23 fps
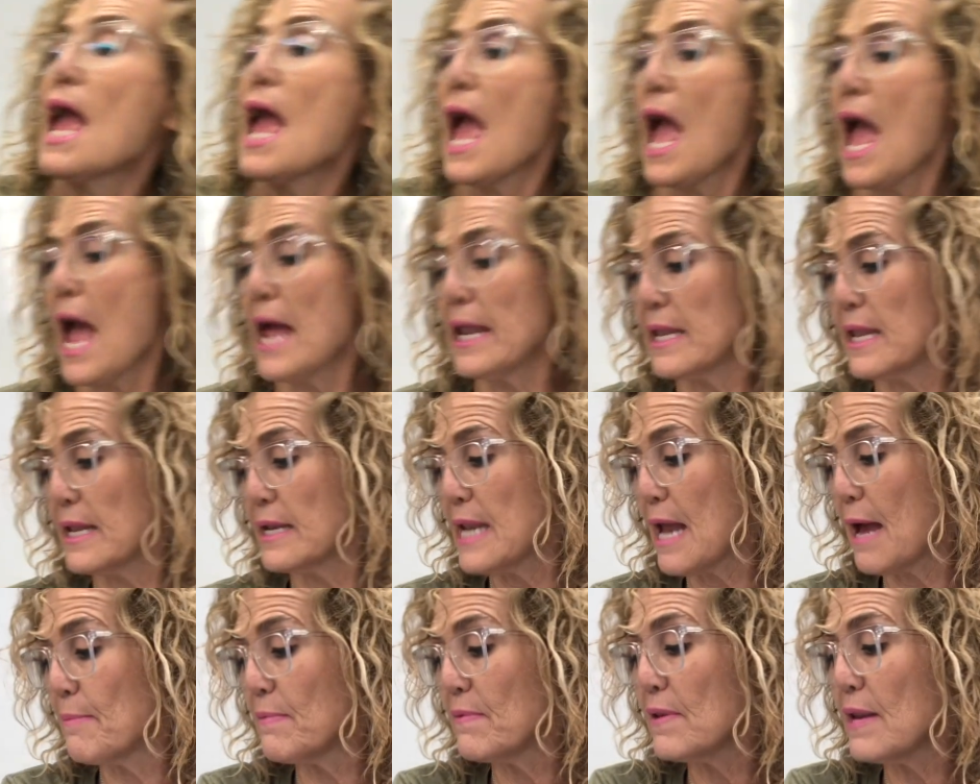And
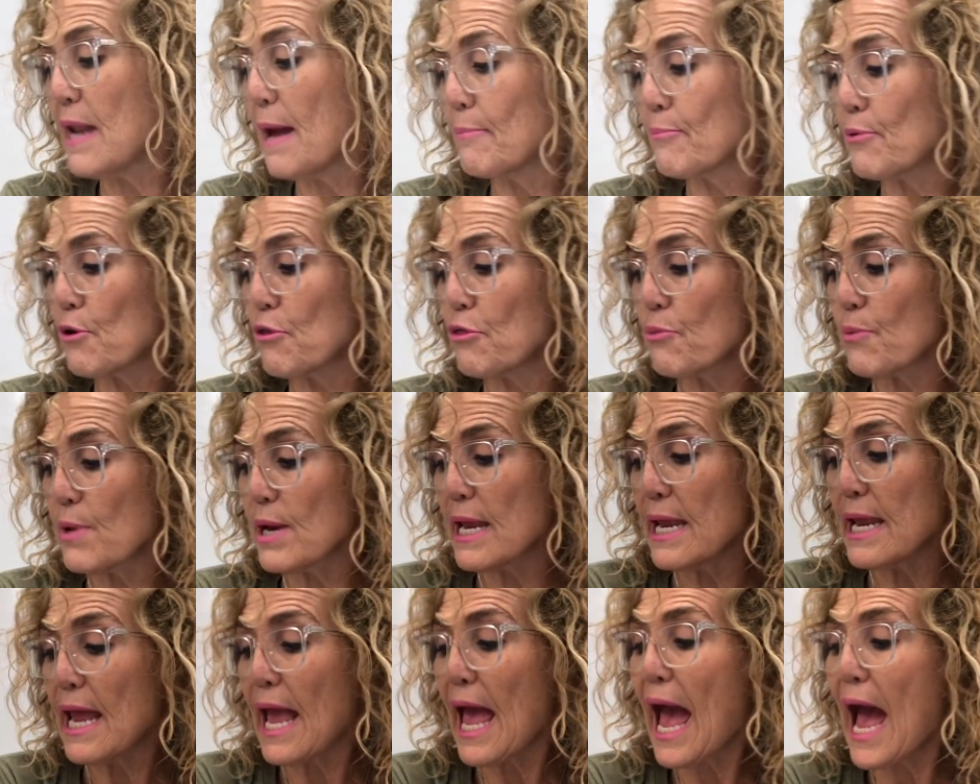then number
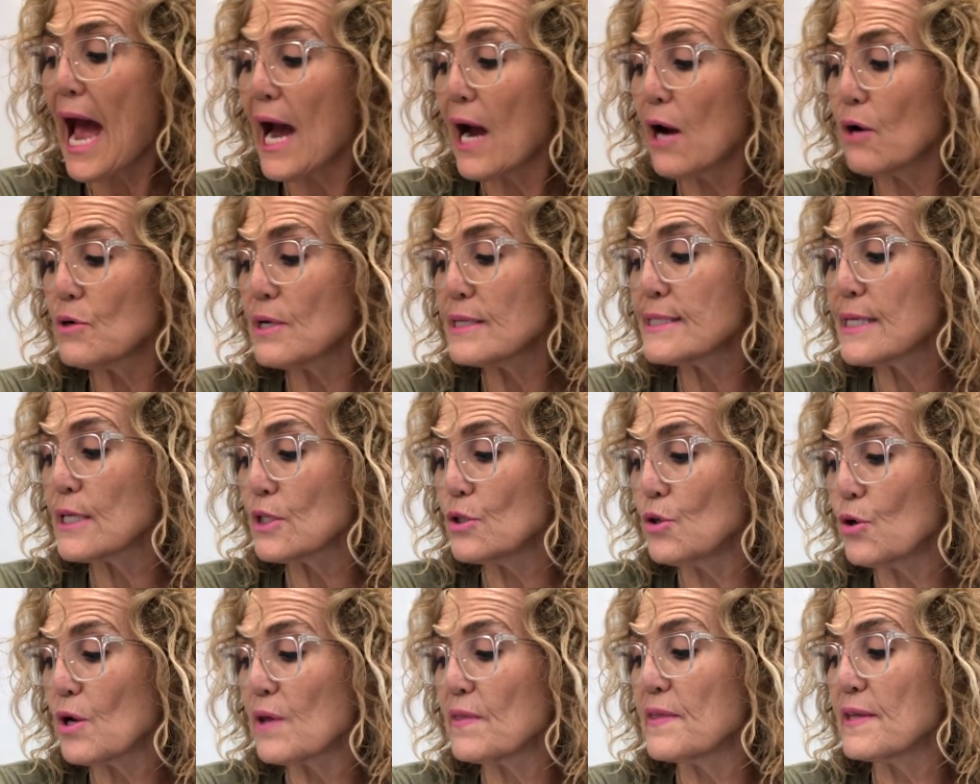three, how does it
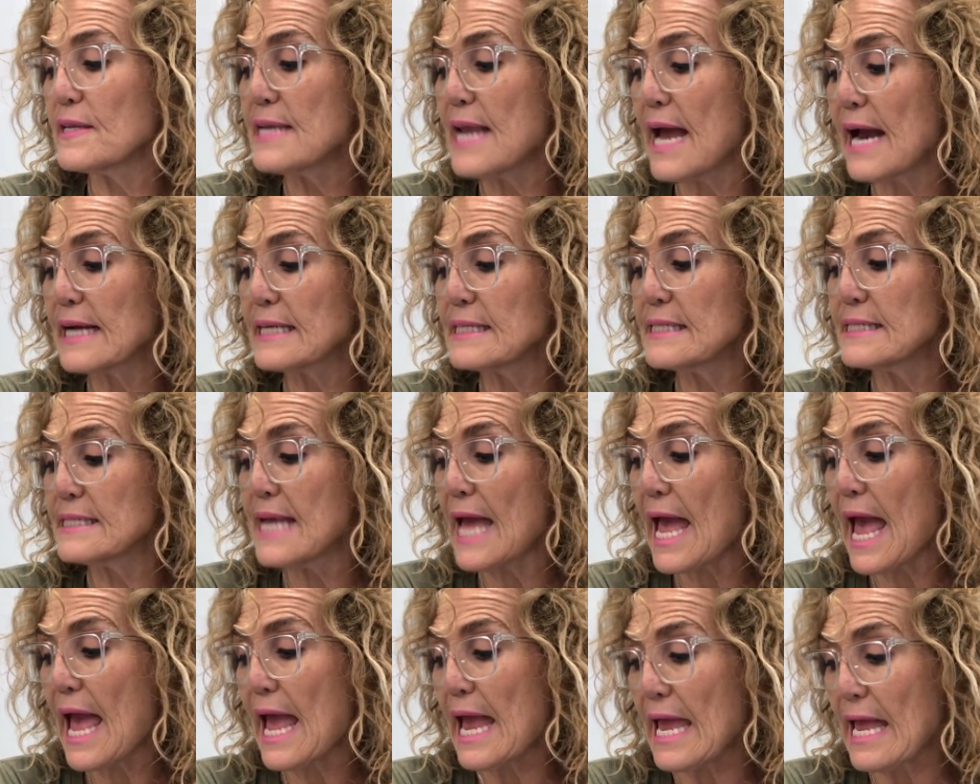look the next
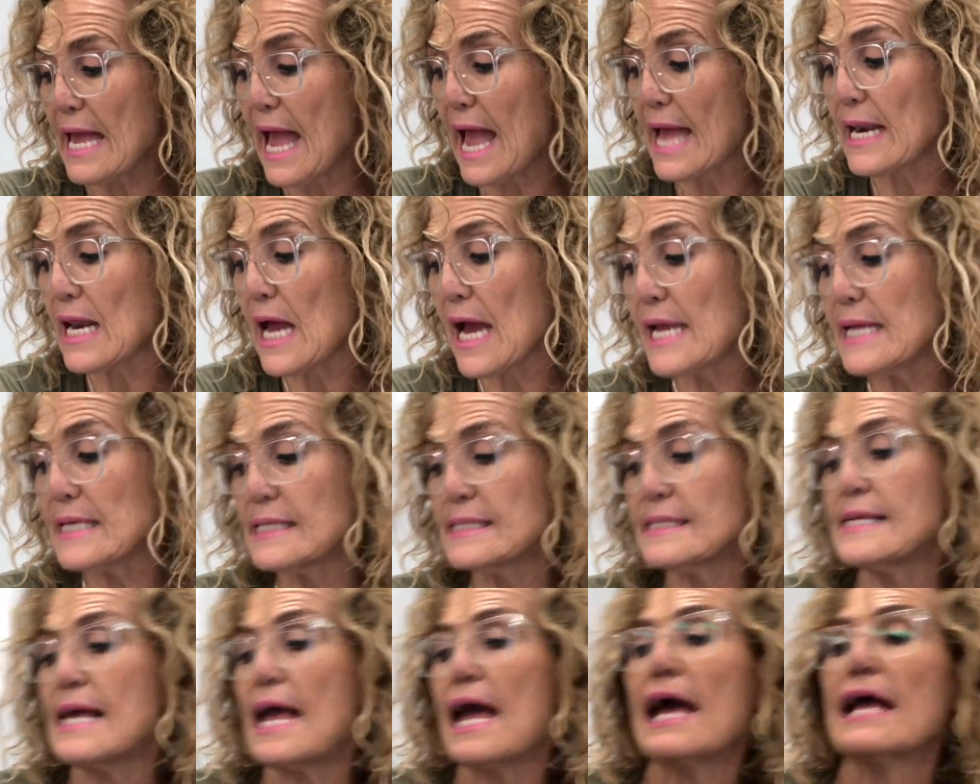day? And I
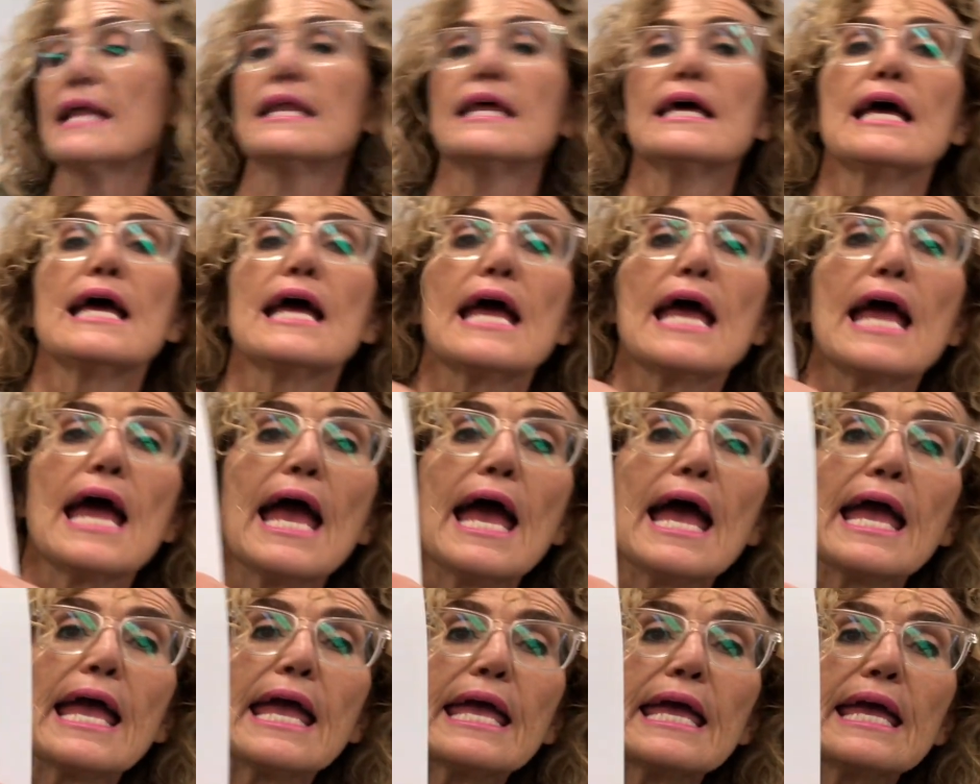said
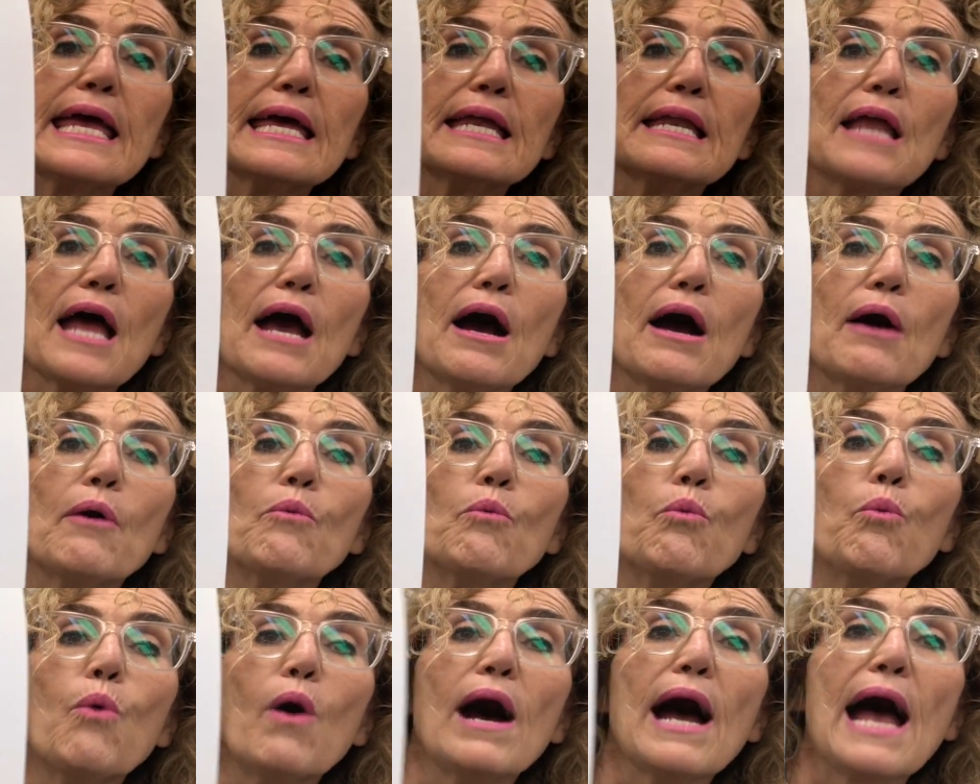it
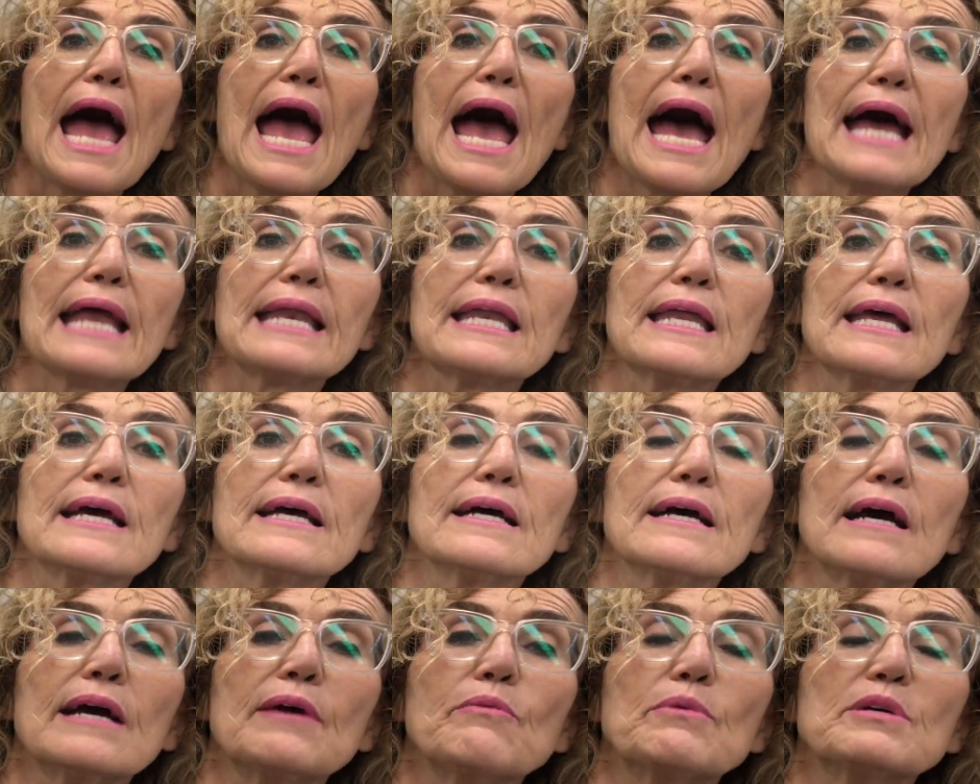what had
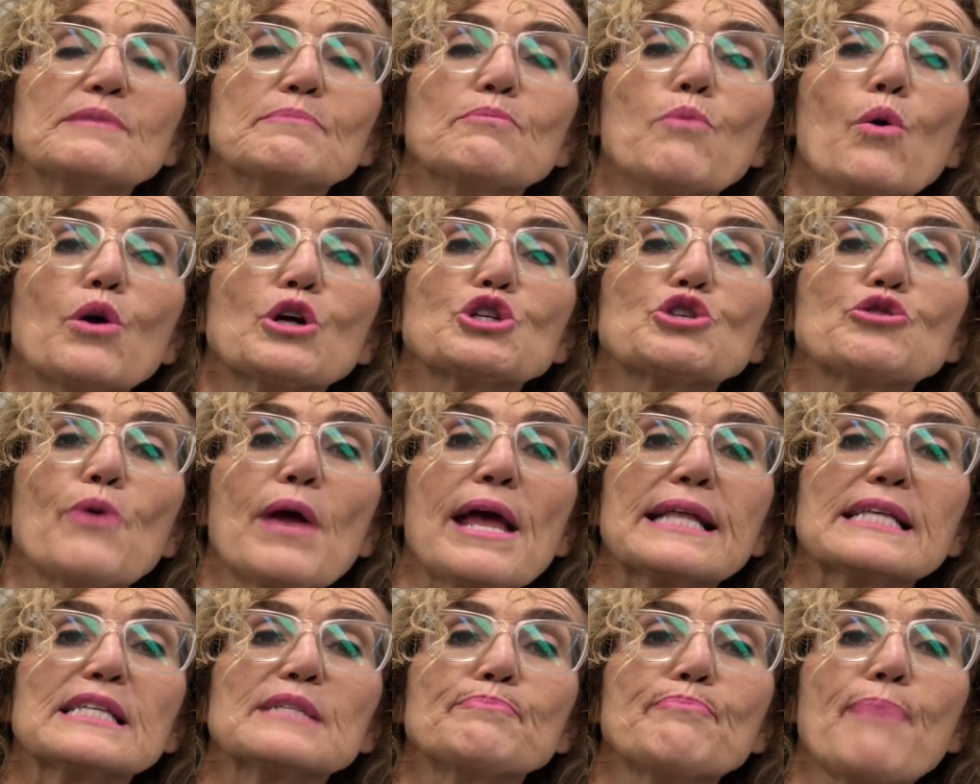it was more
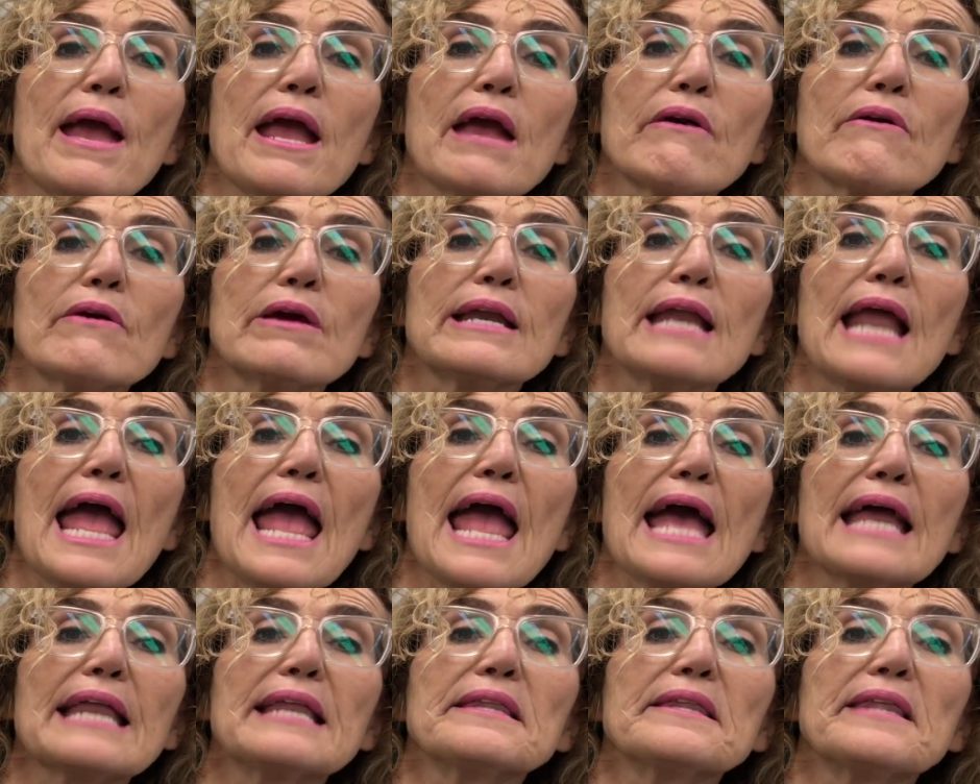transparent
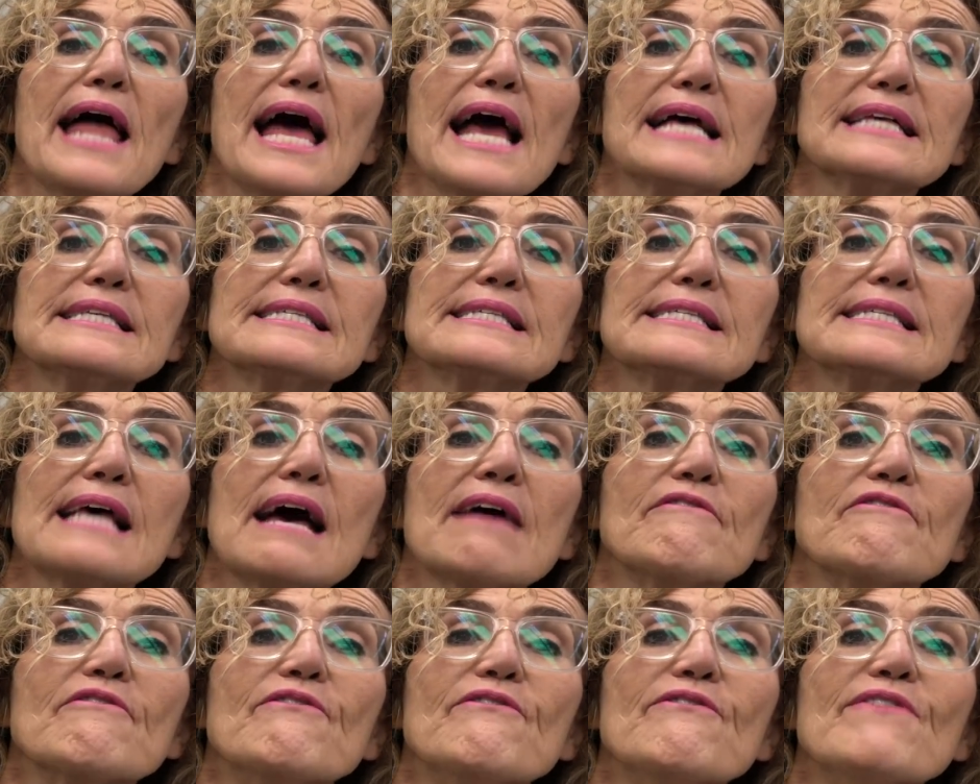and less
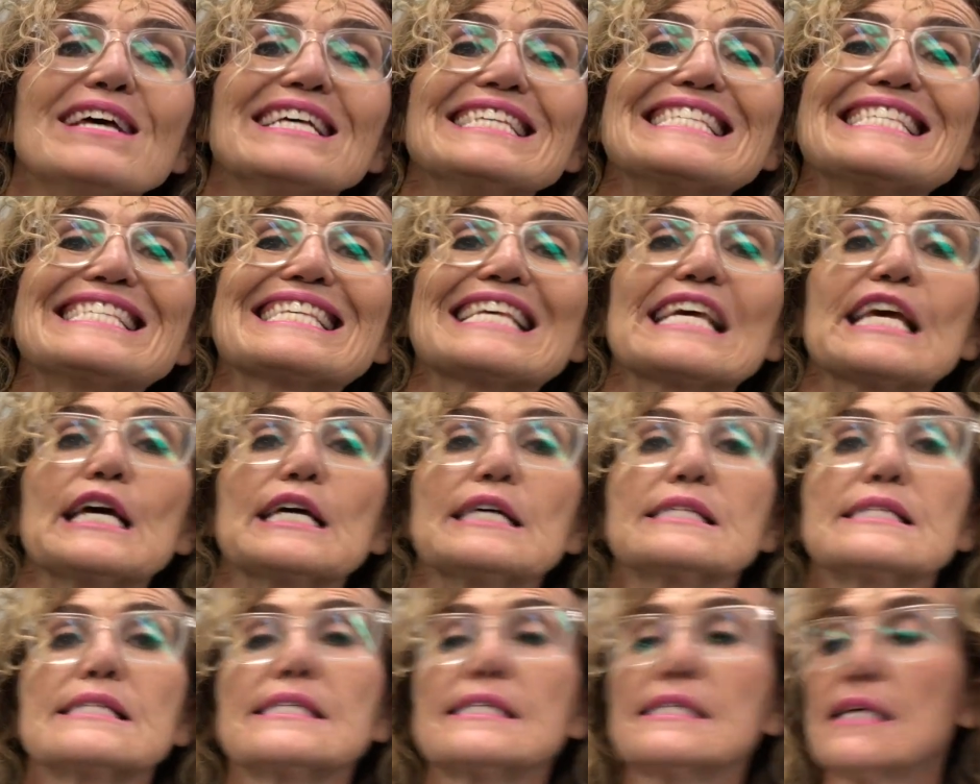
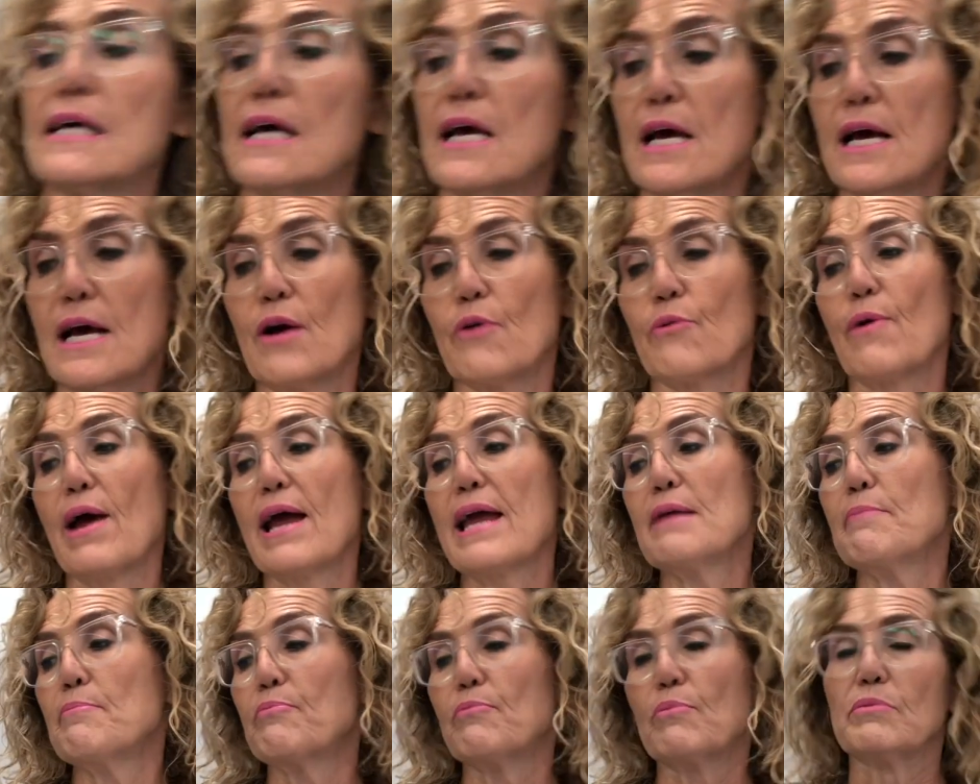viscous
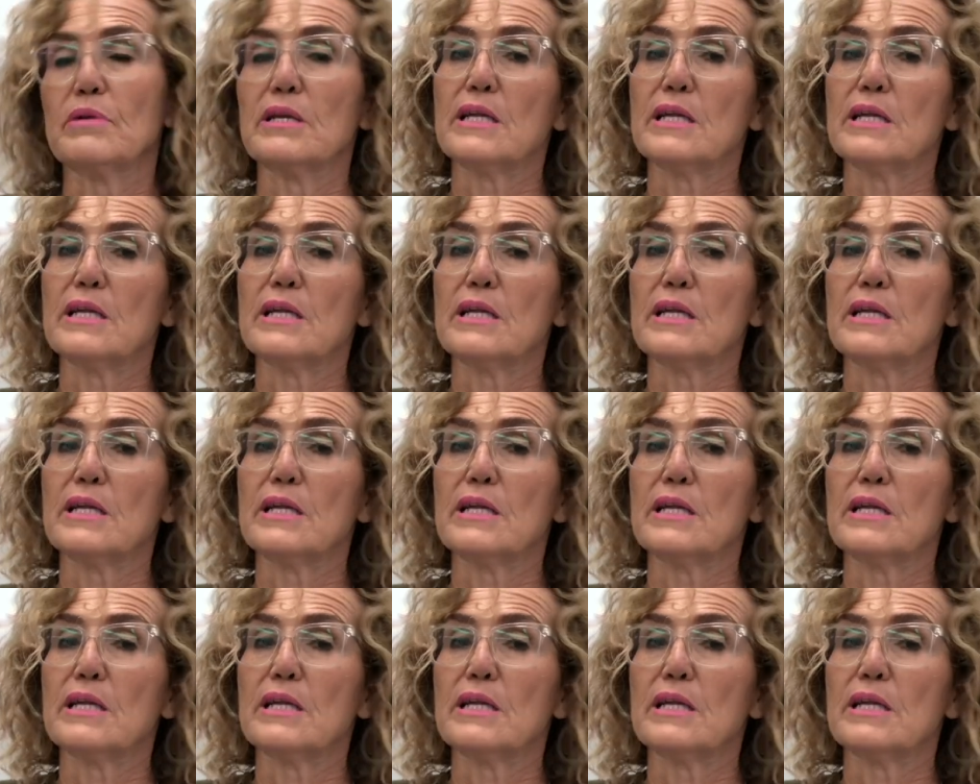right?